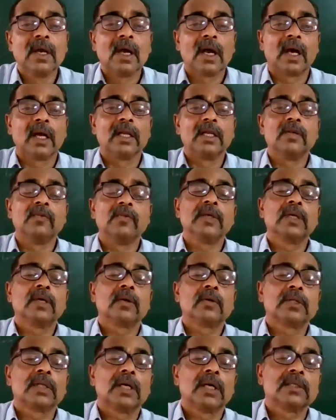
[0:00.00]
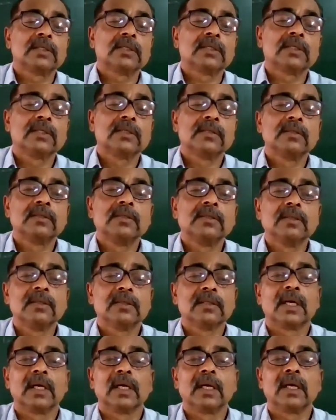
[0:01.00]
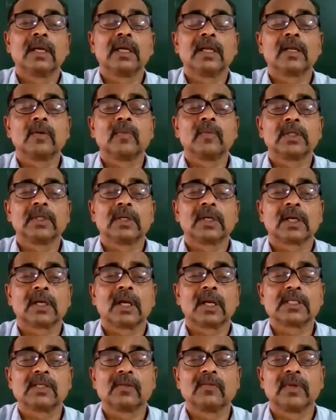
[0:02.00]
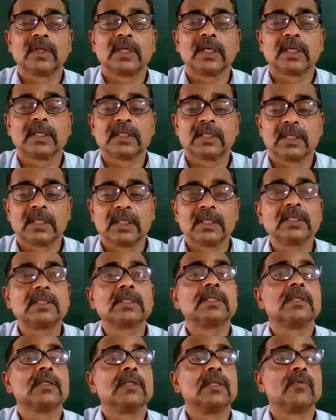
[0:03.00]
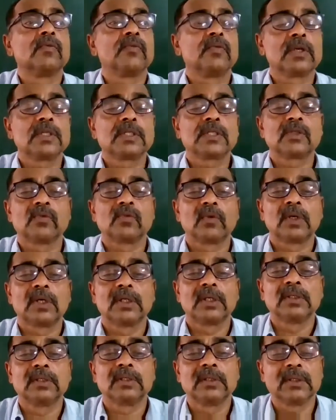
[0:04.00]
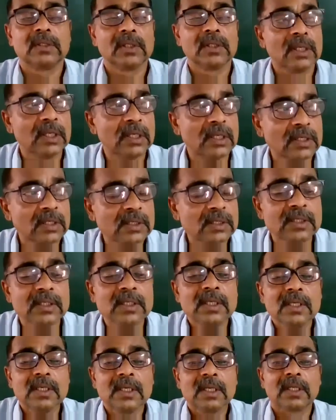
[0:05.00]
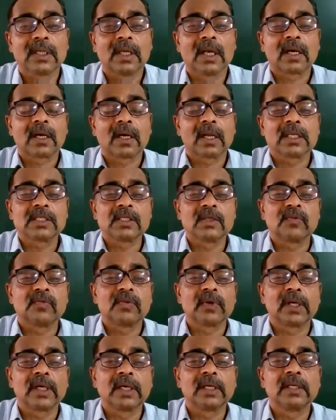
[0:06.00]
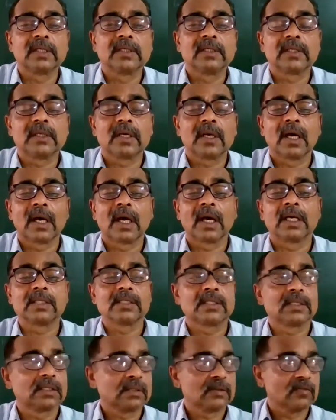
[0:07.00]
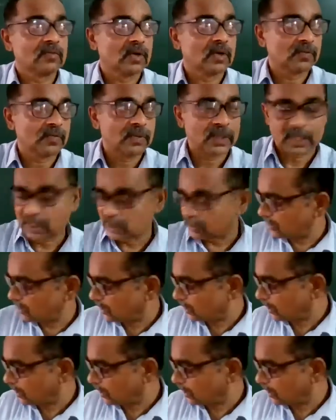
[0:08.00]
And leaving out that, the earlier method of classification is, the first one is they are classified as what we can say